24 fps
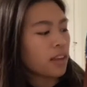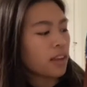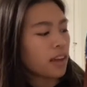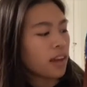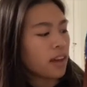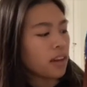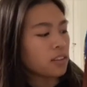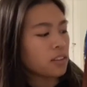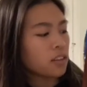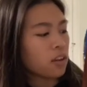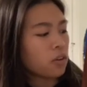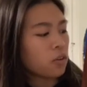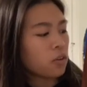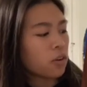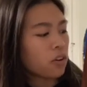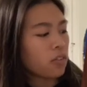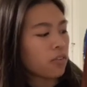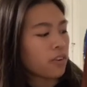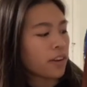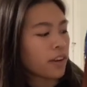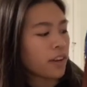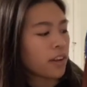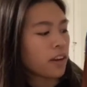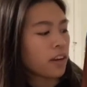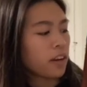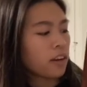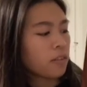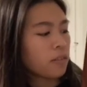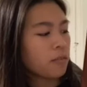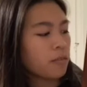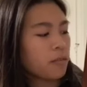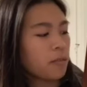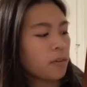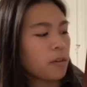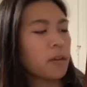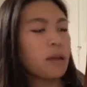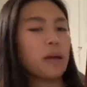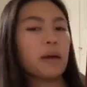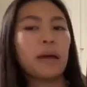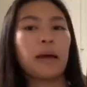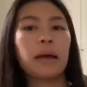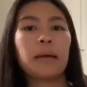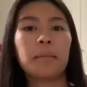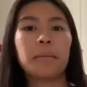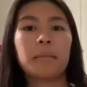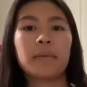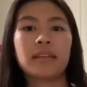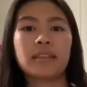a note over here
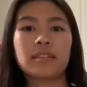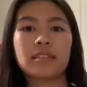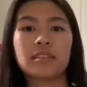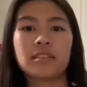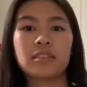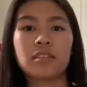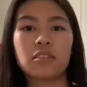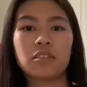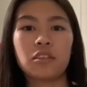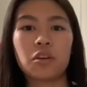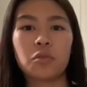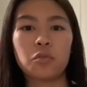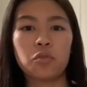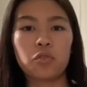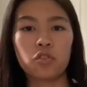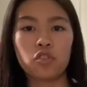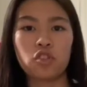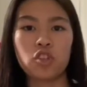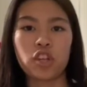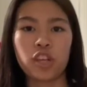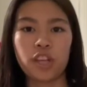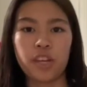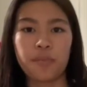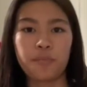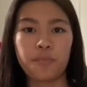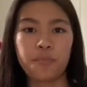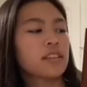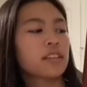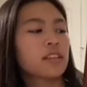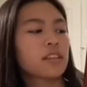means the note G.